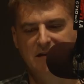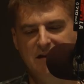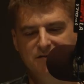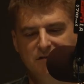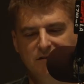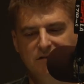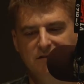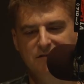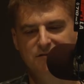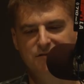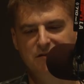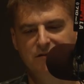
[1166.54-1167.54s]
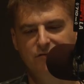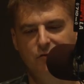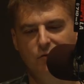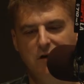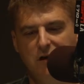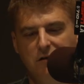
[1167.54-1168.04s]
casting is Steve
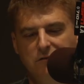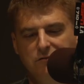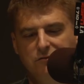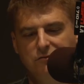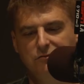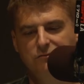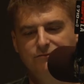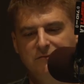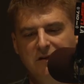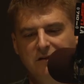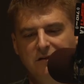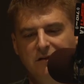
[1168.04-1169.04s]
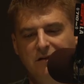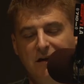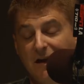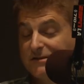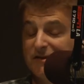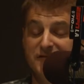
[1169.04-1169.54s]
Carell, who
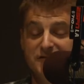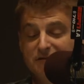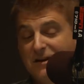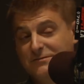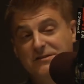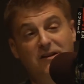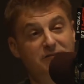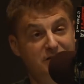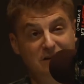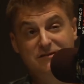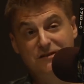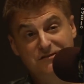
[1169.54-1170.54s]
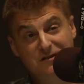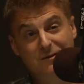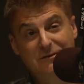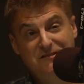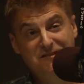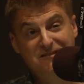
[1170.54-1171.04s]
actually I was telling you guys, I saw
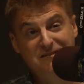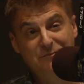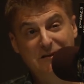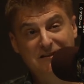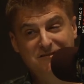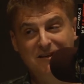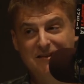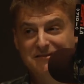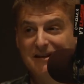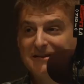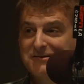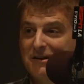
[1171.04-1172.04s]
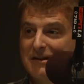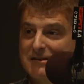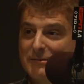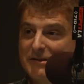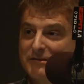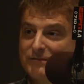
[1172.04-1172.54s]
him on 60 Minutes last night
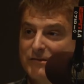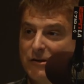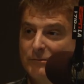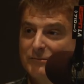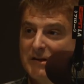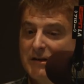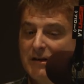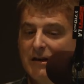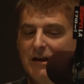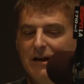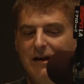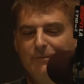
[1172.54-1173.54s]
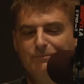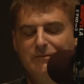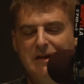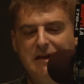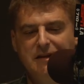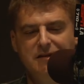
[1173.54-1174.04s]
talking about the film.
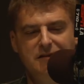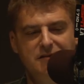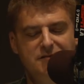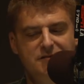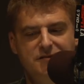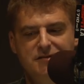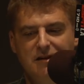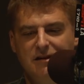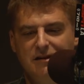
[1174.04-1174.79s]
He is,